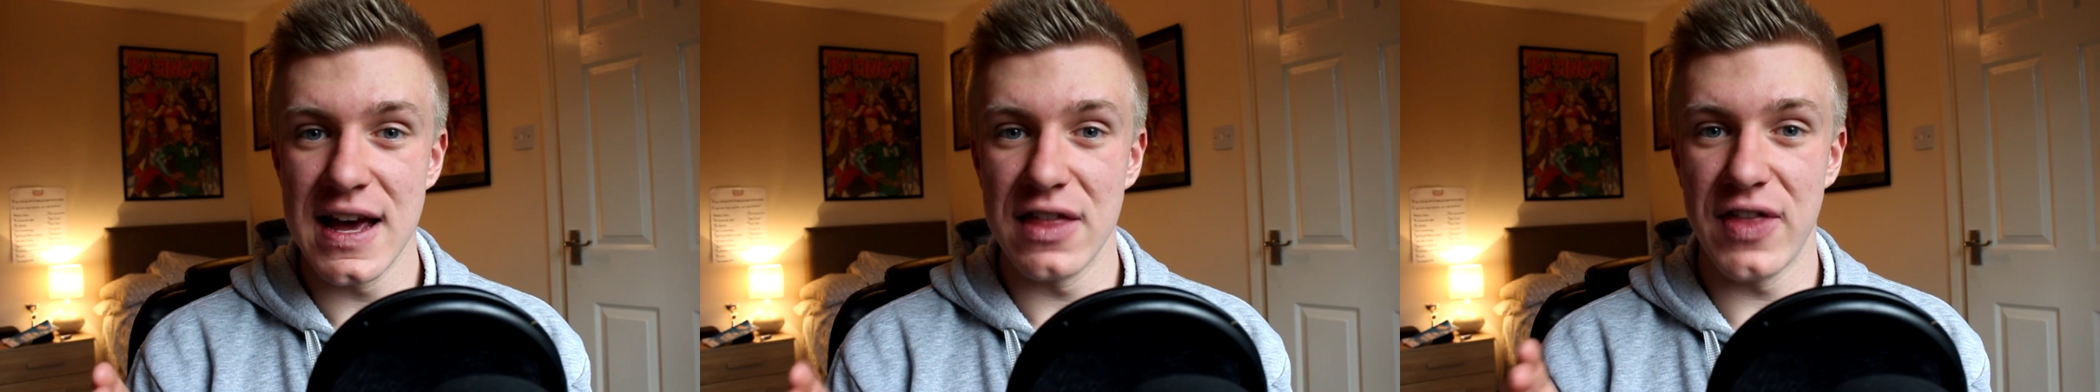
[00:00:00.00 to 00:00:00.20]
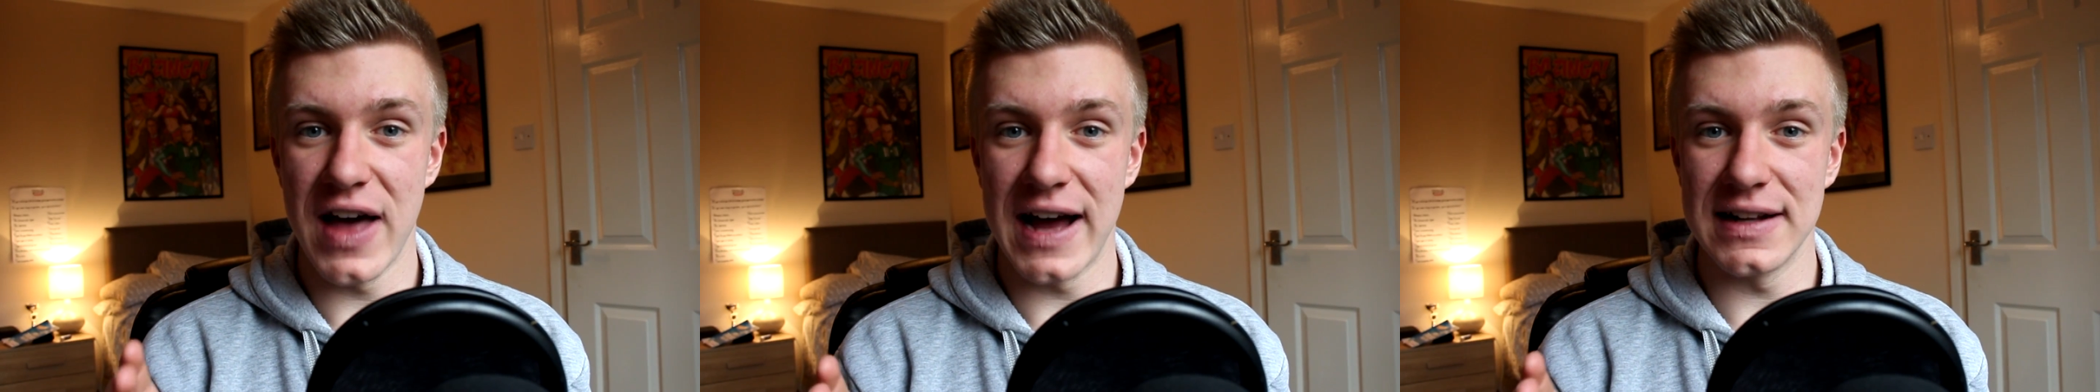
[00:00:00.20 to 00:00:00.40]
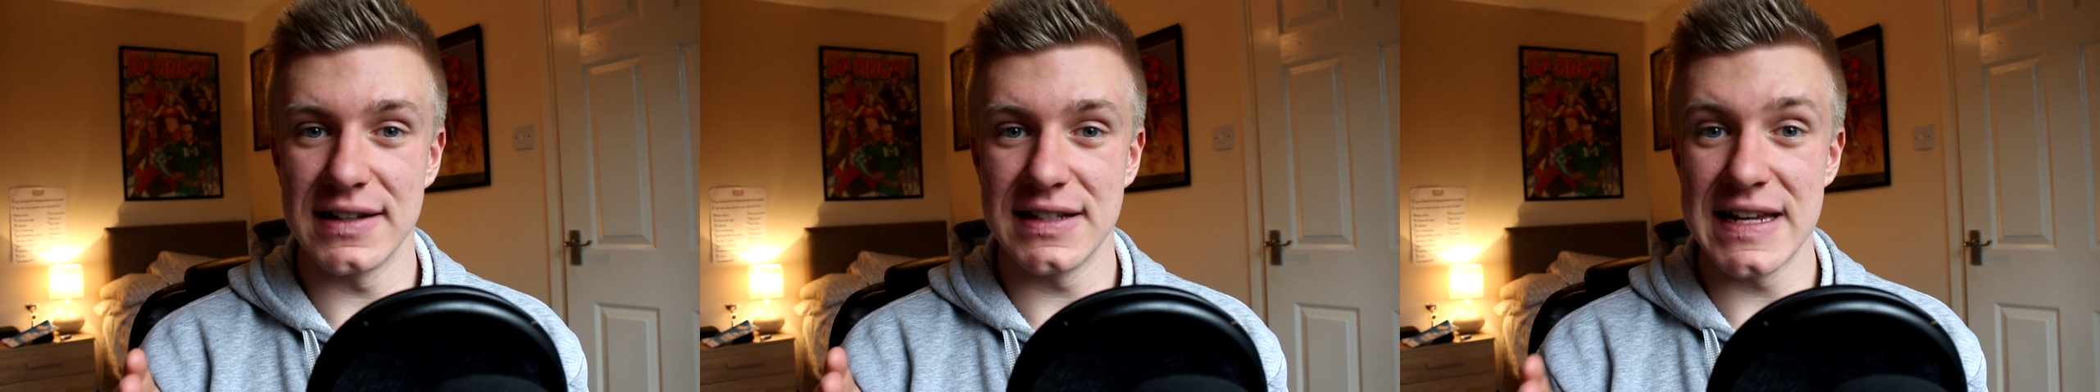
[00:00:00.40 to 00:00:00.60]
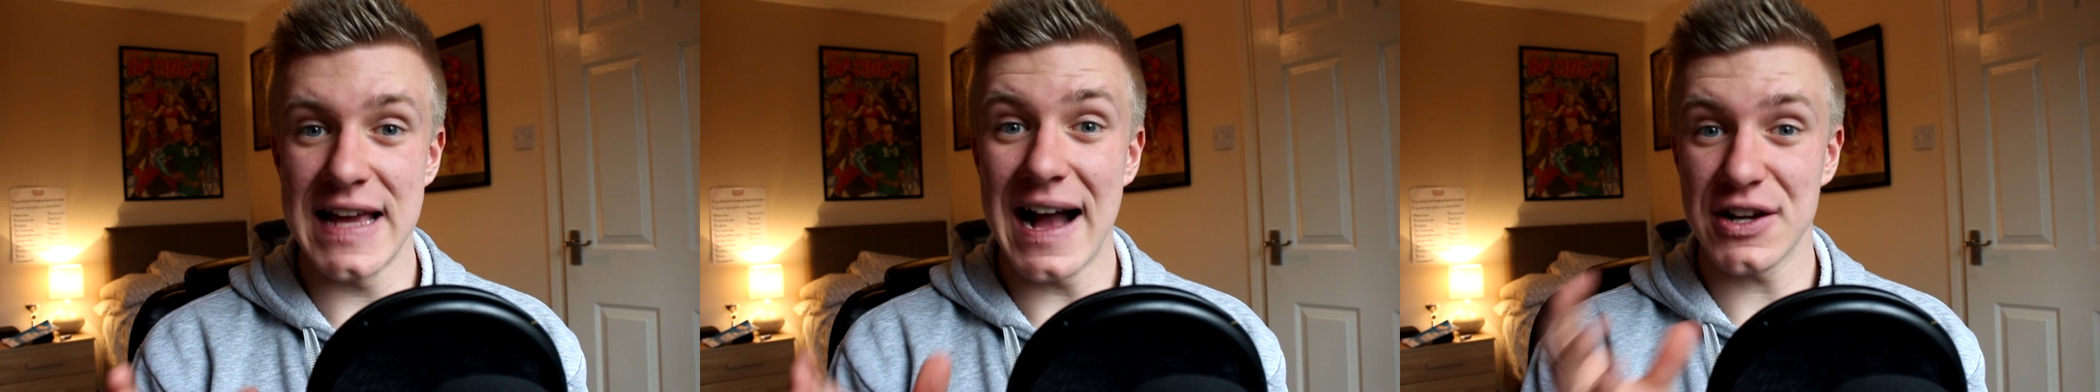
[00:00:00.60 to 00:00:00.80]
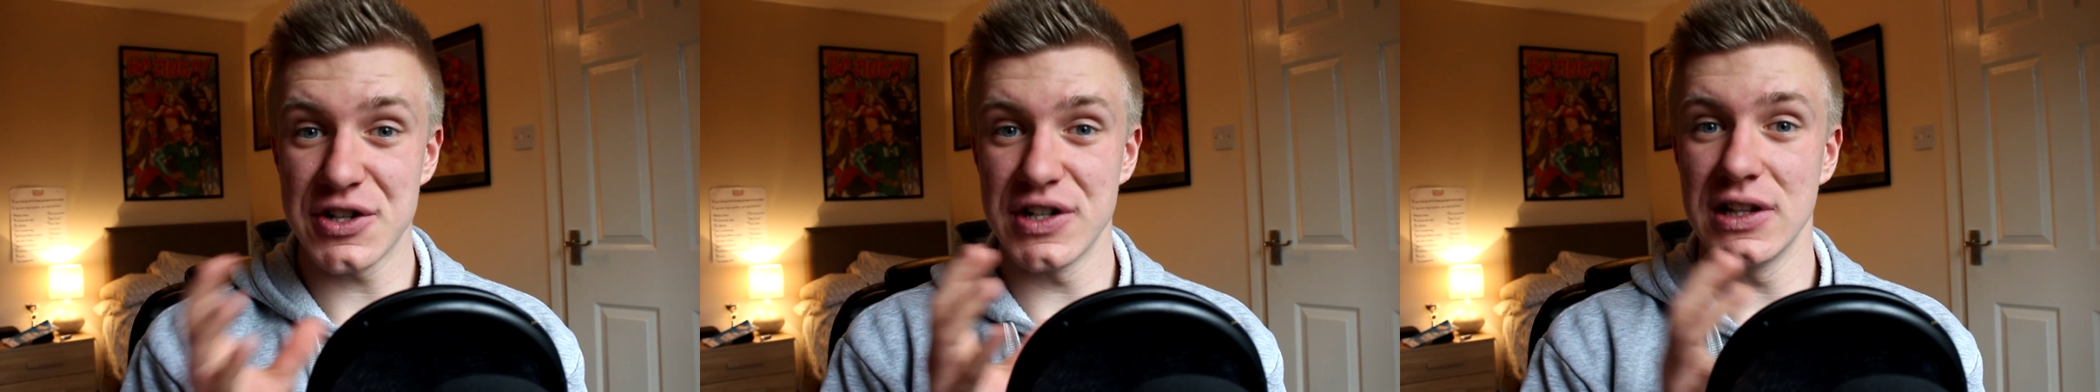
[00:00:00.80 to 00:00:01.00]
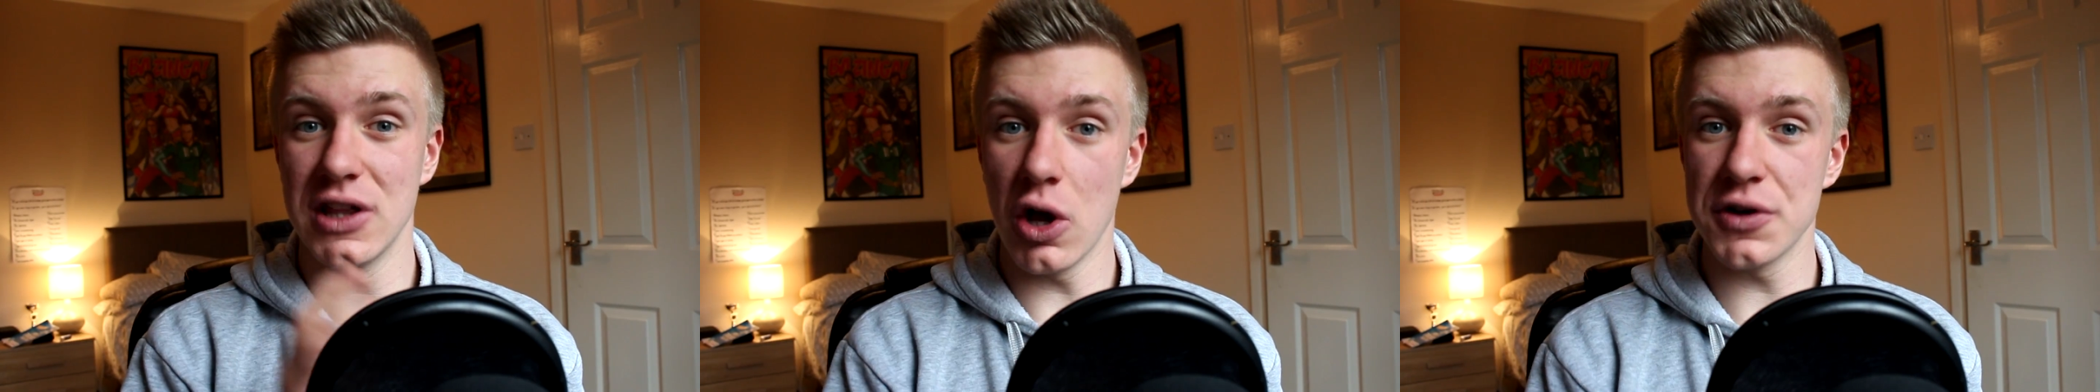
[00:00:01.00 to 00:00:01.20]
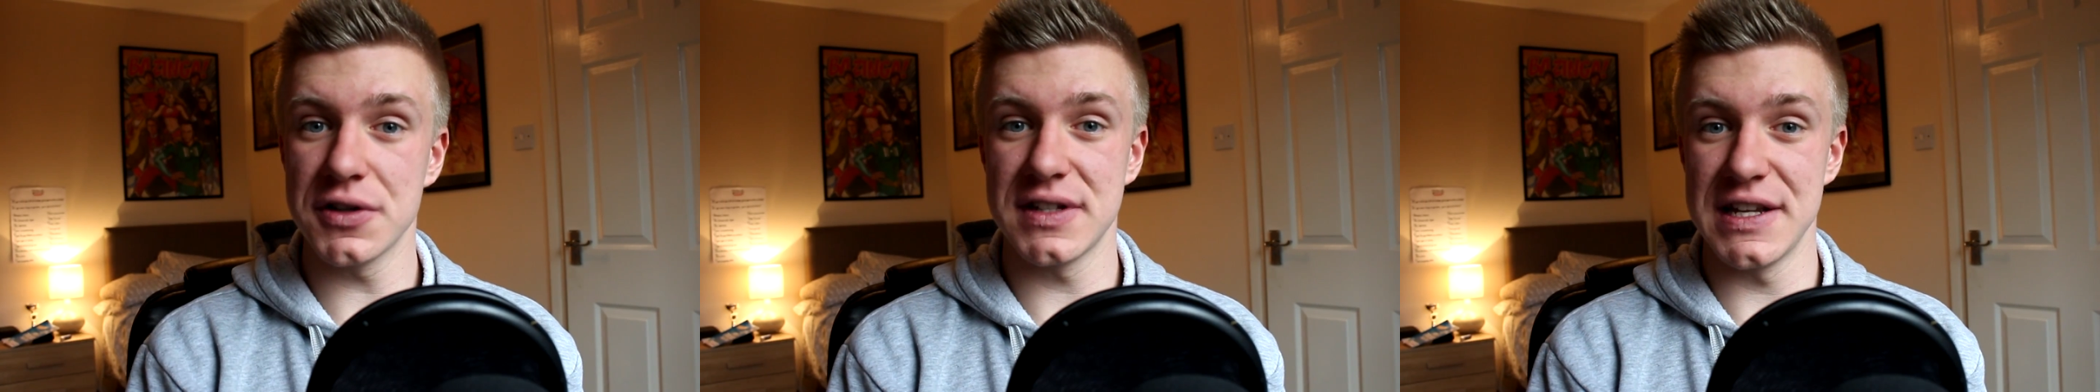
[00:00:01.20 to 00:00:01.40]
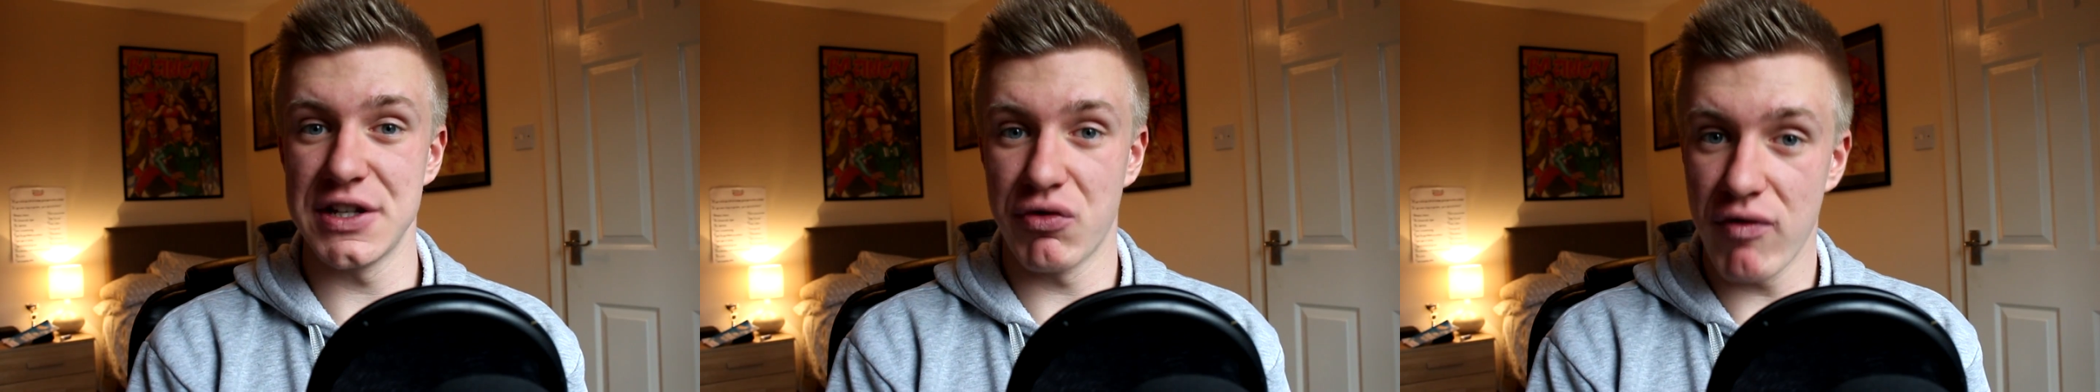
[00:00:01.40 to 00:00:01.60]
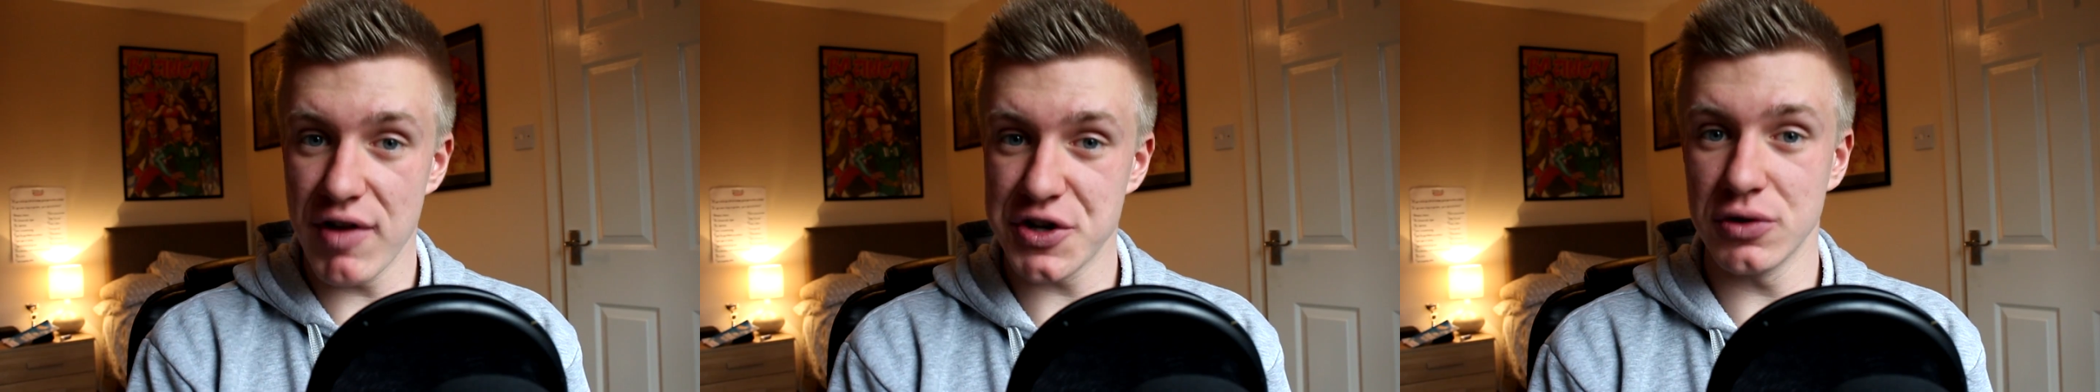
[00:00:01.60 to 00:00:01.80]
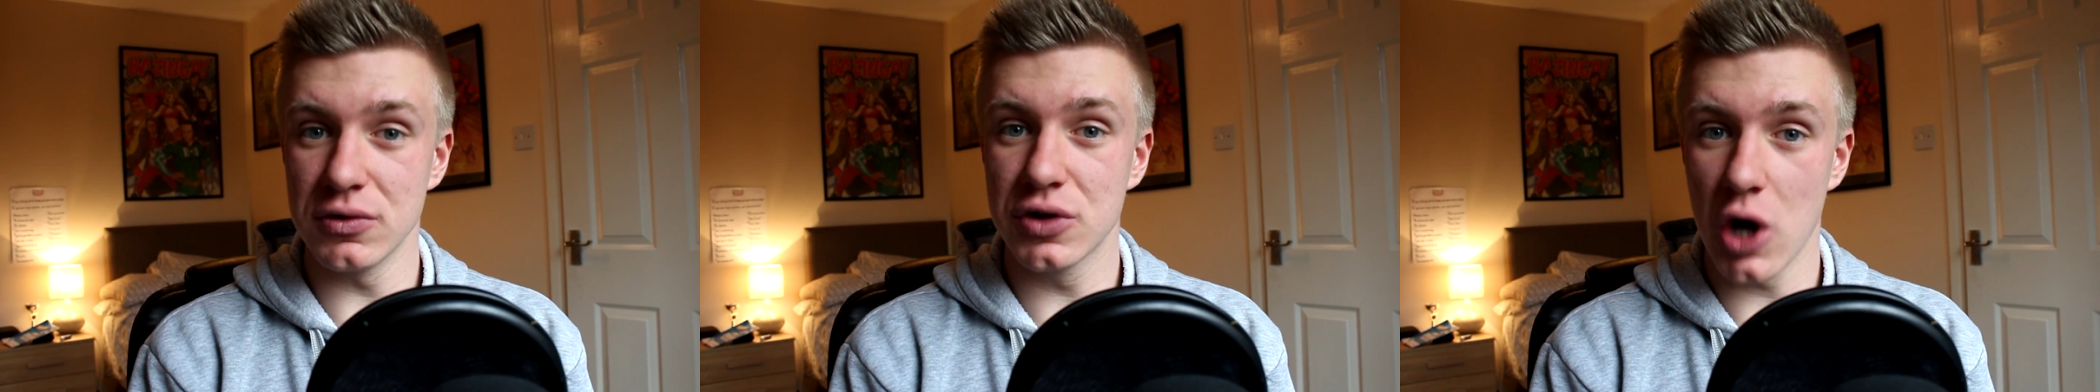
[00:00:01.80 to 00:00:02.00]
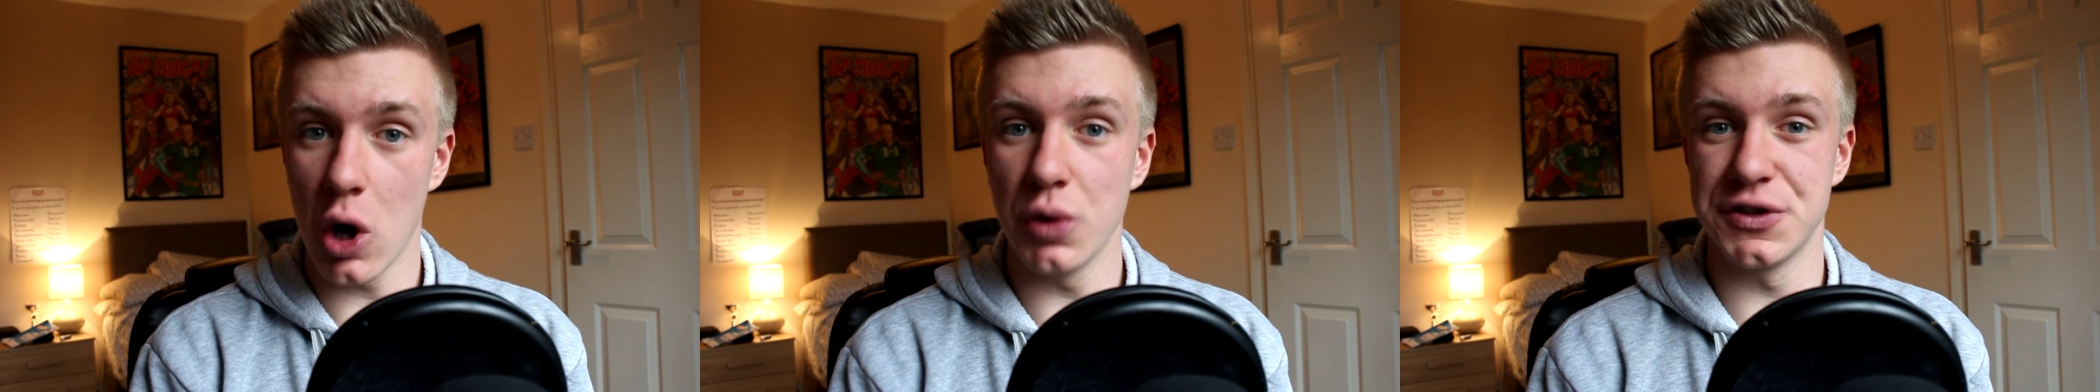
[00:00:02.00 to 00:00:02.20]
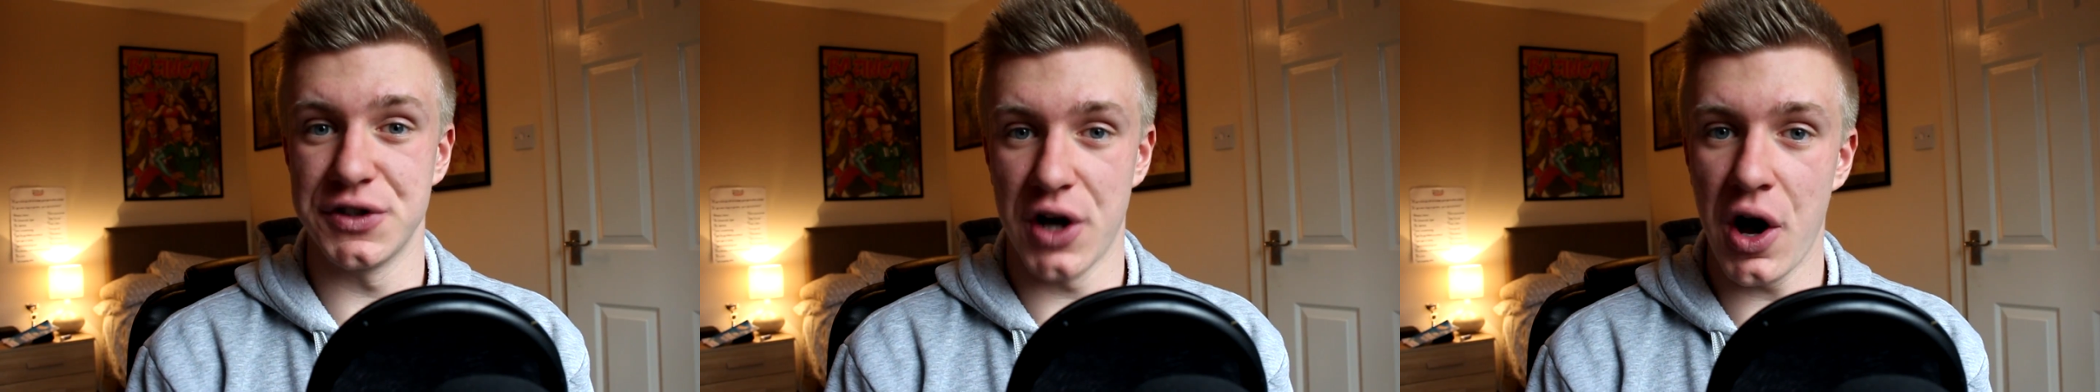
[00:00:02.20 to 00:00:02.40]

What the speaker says: that he actually lost his original golden